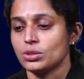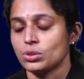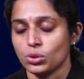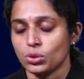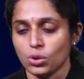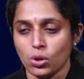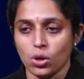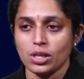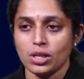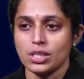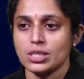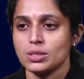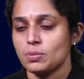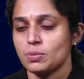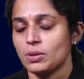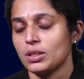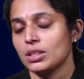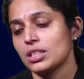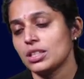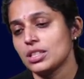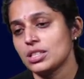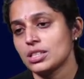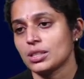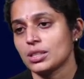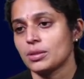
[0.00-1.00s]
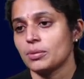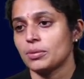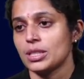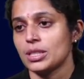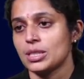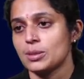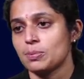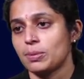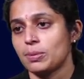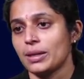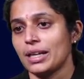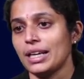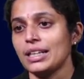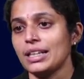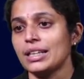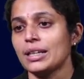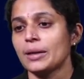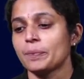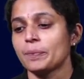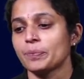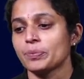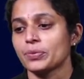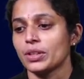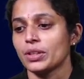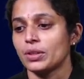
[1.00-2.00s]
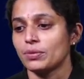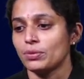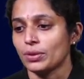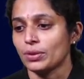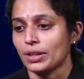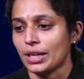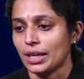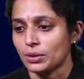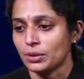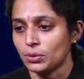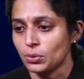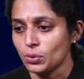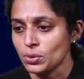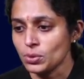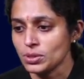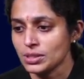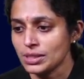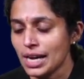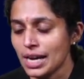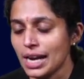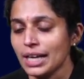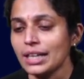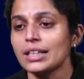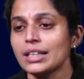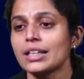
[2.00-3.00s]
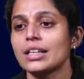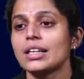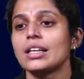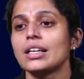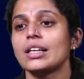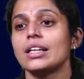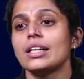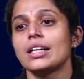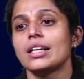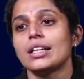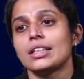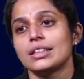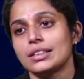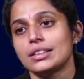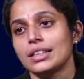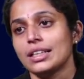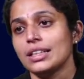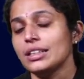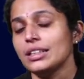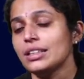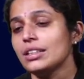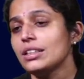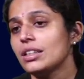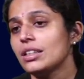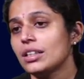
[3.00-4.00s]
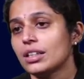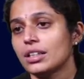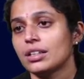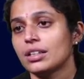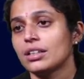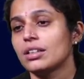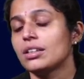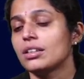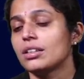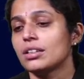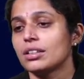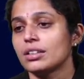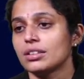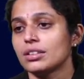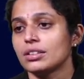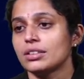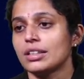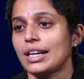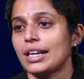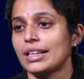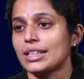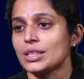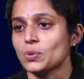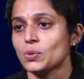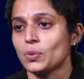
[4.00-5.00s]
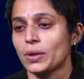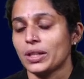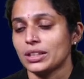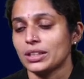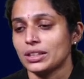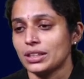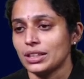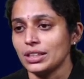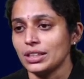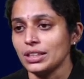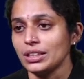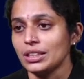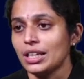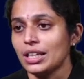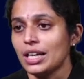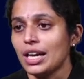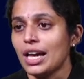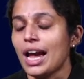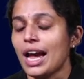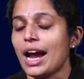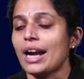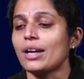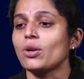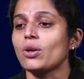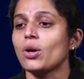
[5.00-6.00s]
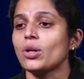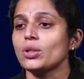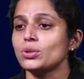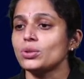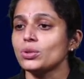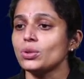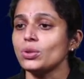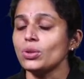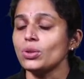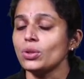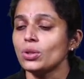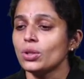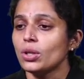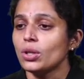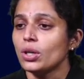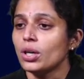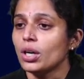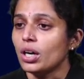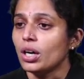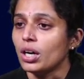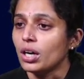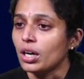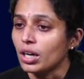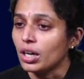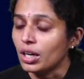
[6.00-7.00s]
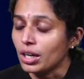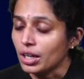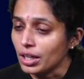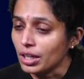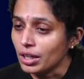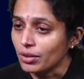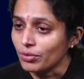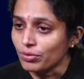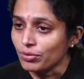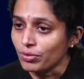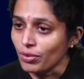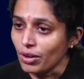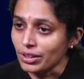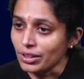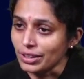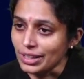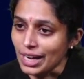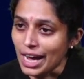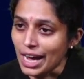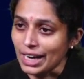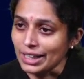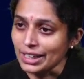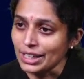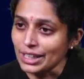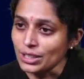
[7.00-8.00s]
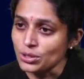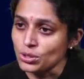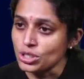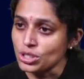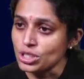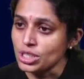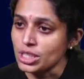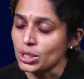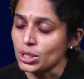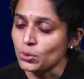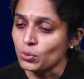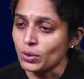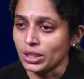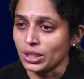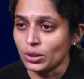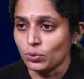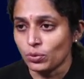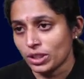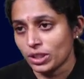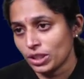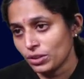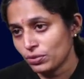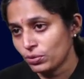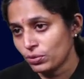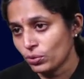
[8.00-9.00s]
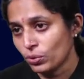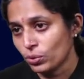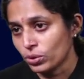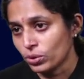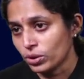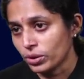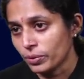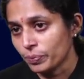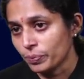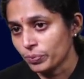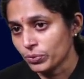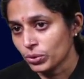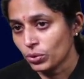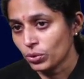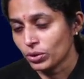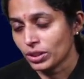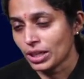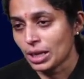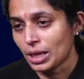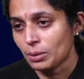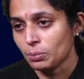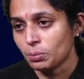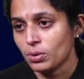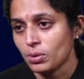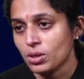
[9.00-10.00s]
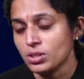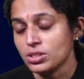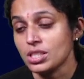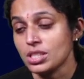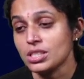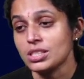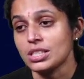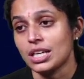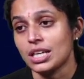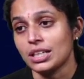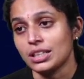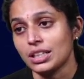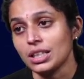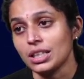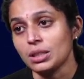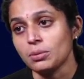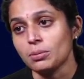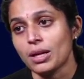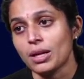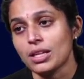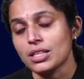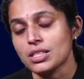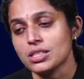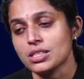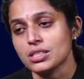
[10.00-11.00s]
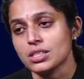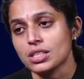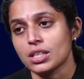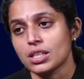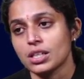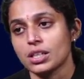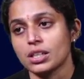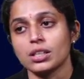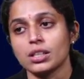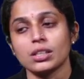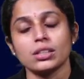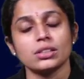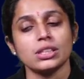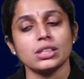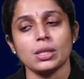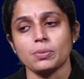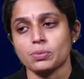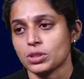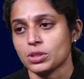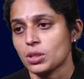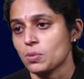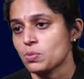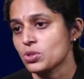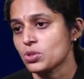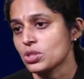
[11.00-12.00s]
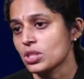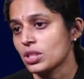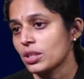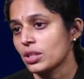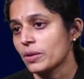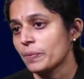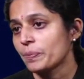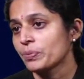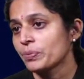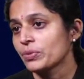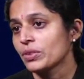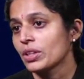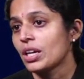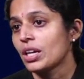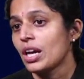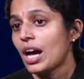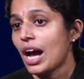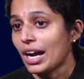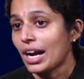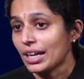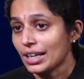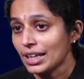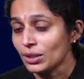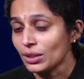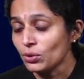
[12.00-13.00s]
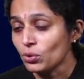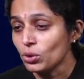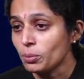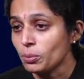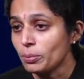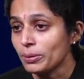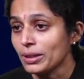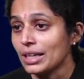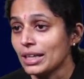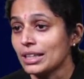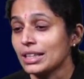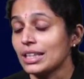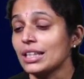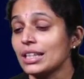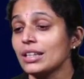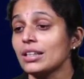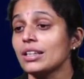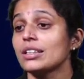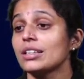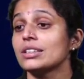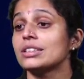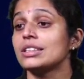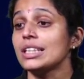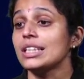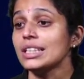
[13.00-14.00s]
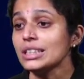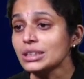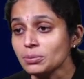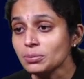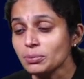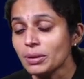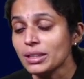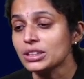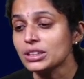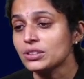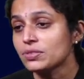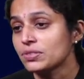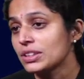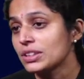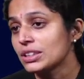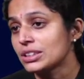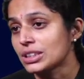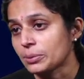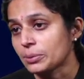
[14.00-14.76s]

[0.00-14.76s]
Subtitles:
the scroll is being displayed. You can use that. Then that is one thing. And also for Target Judiciary 2024, you can purchase 18 months subscription. Again you will be getting 6 months